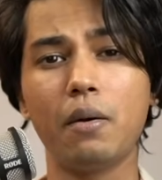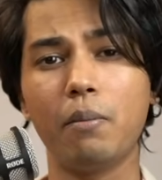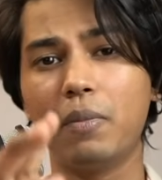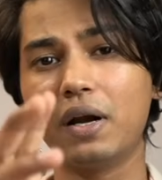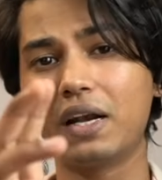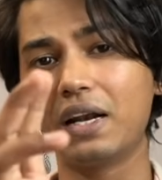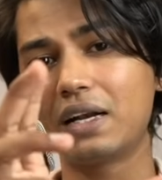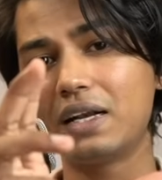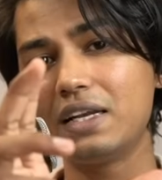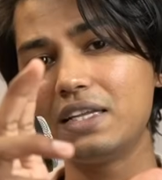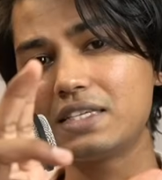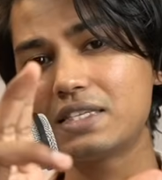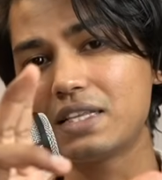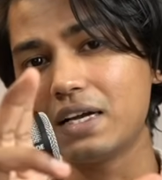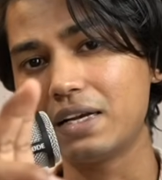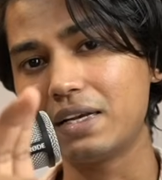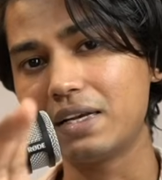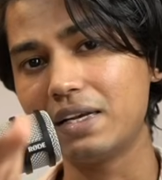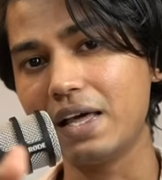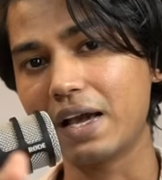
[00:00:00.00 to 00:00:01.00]
But at least
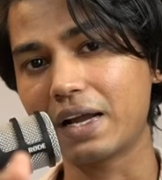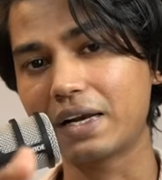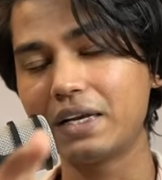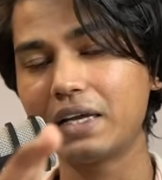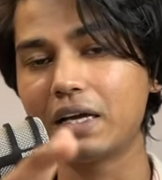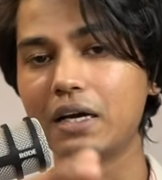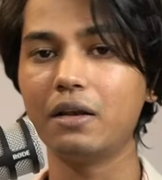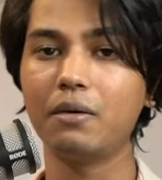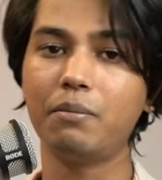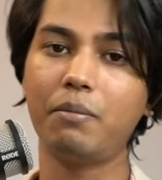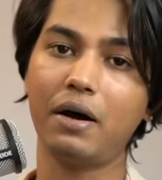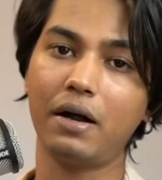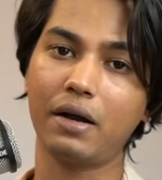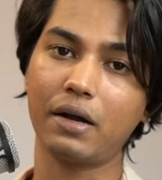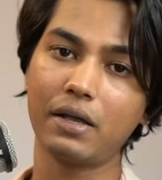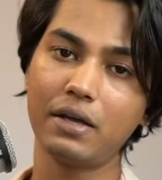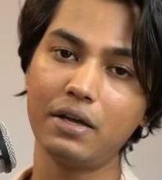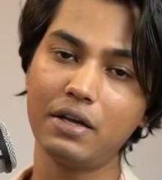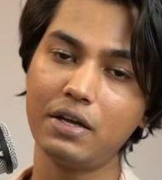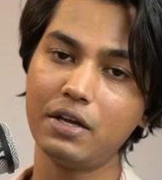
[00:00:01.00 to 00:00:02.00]
the technical
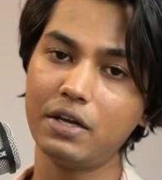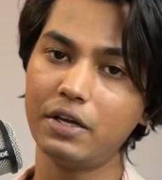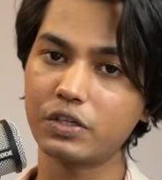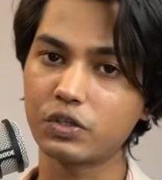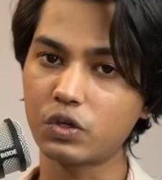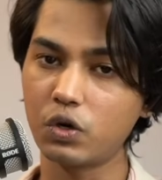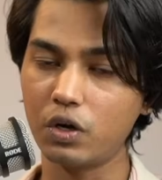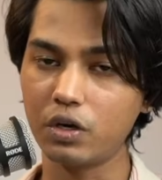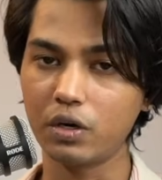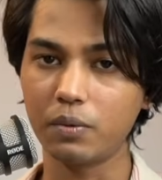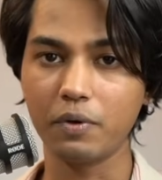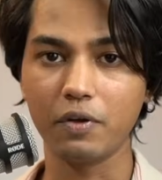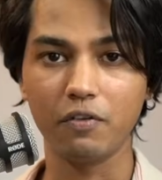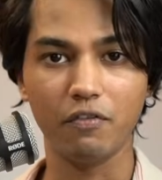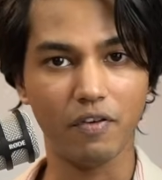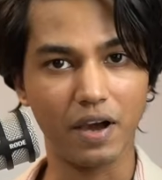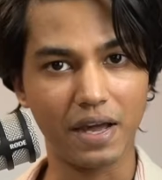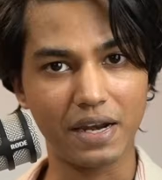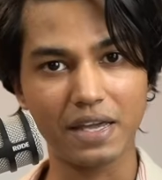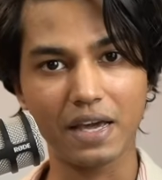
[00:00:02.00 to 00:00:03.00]
part is going to be
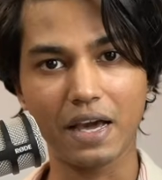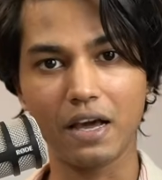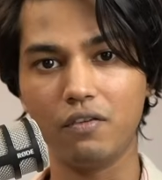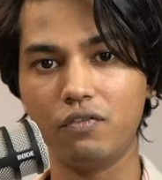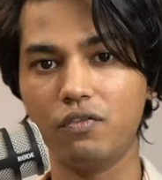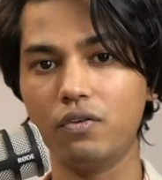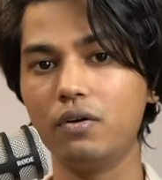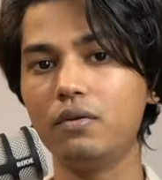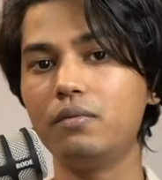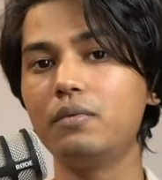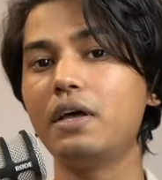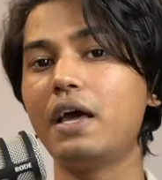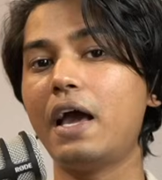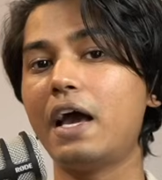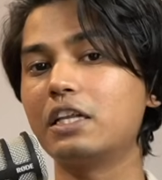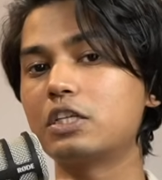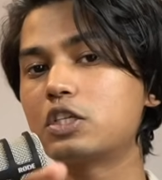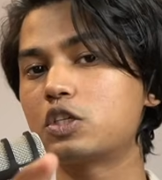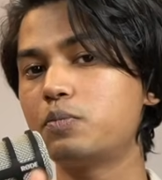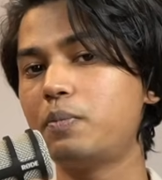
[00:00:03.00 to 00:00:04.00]
very helpful,
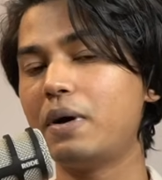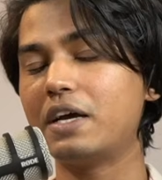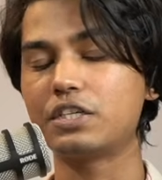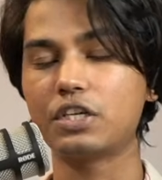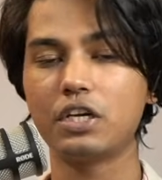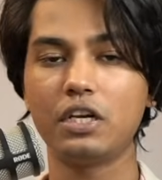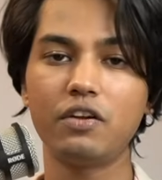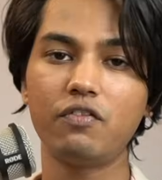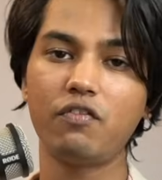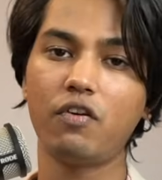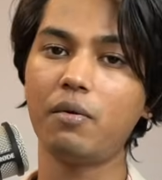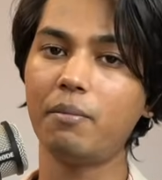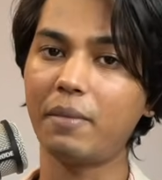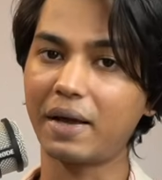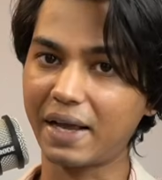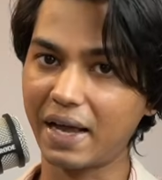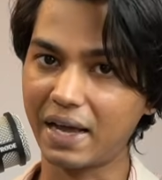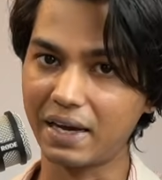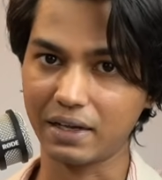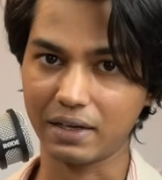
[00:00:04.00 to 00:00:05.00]
and especially for
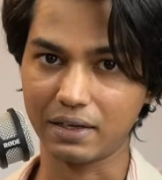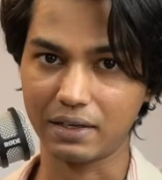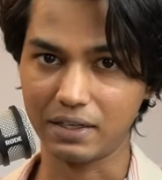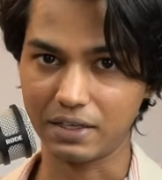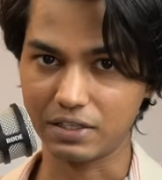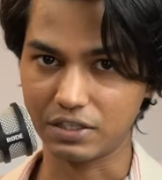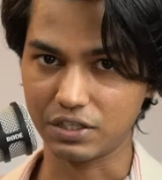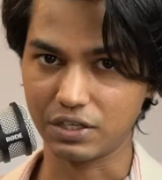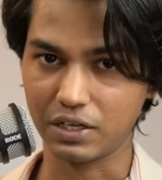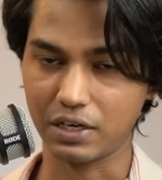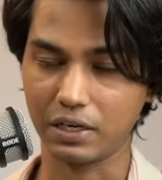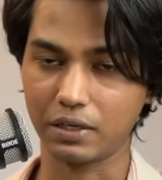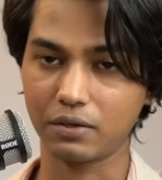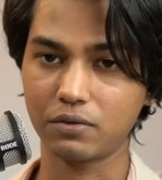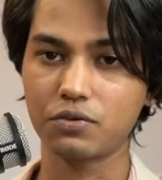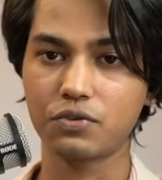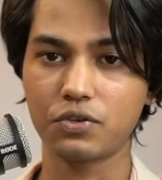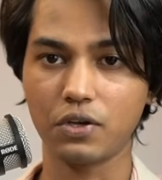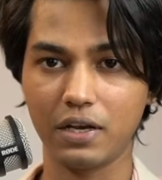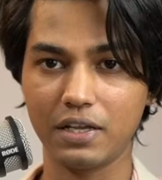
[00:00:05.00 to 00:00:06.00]
mechanical engineering.
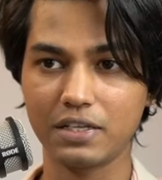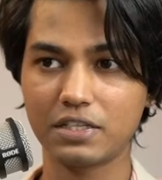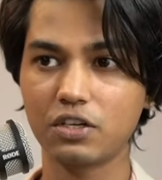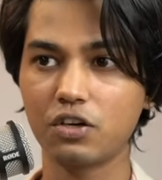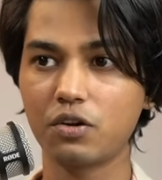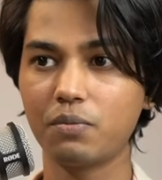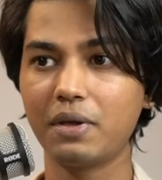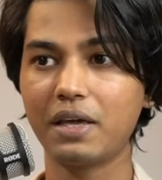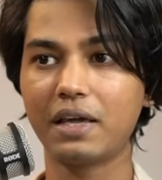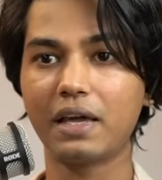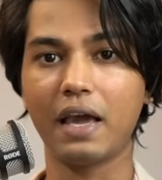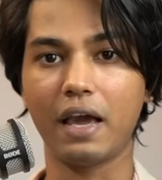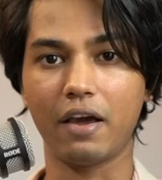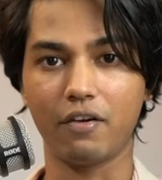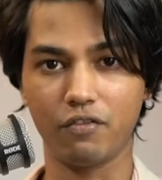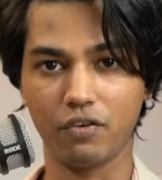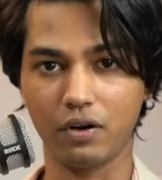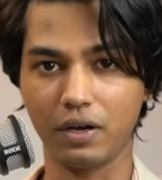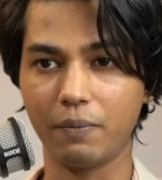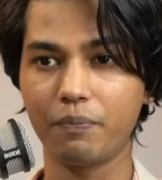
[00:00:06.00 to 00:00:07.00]
So listen to me
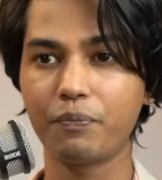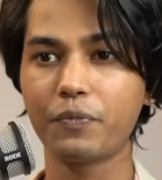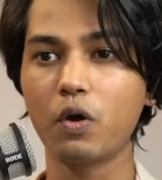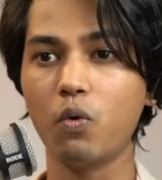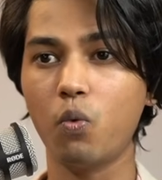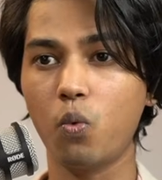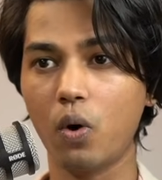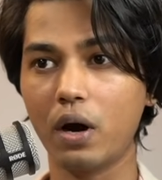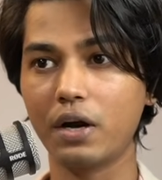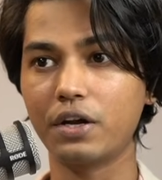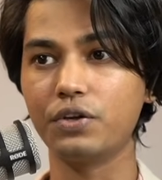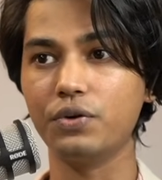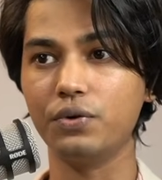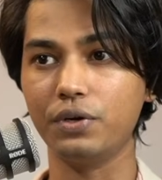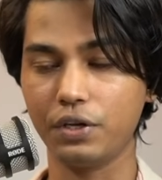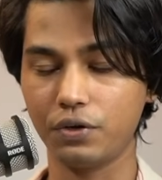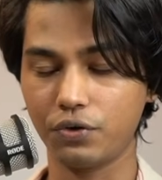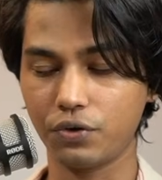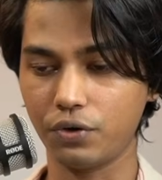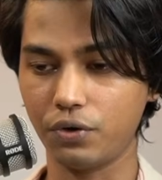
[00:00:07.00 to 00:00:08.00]
carefully what you
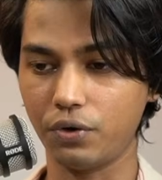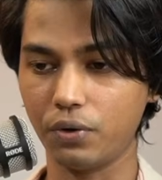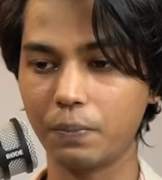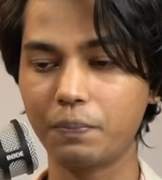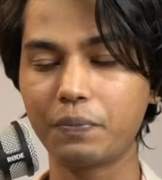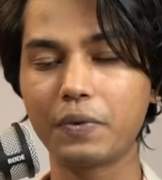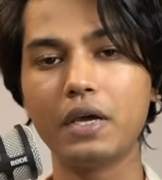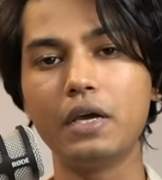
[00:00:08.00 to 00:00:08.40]
need to do.